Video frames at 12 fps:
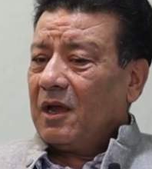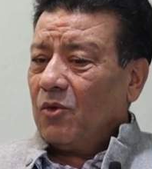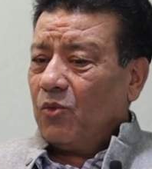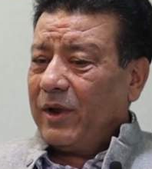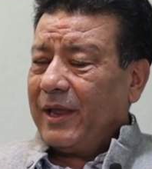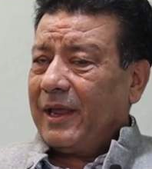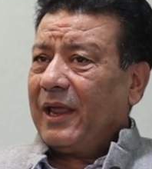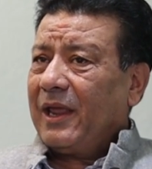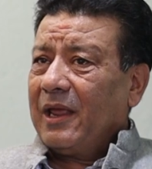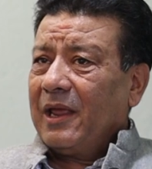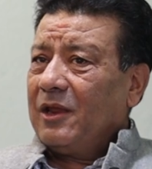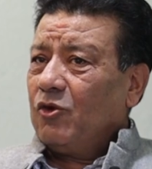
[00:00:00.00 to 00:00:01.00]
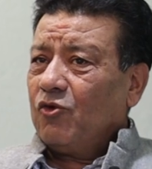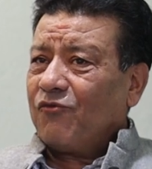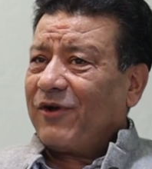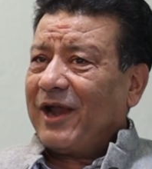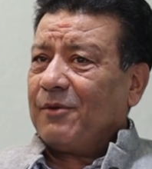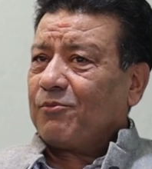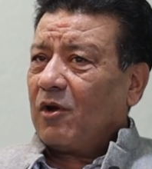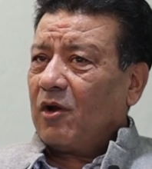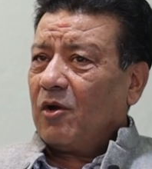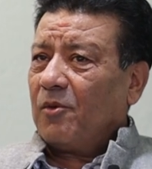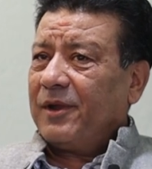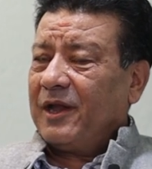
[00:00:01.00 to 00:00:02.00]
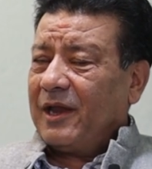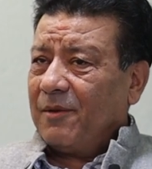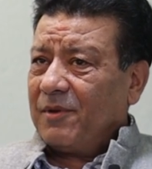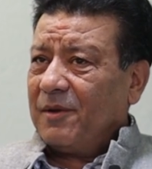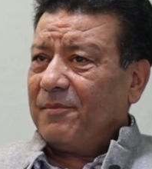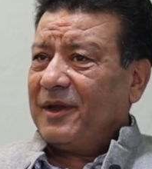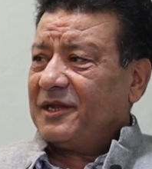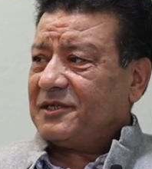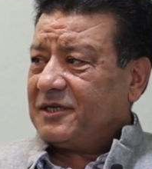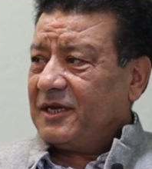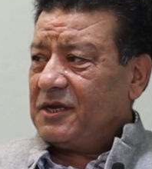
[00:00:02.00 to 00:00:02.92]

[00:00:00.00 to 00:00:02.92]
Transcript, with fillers: way, you find problem in every ministry.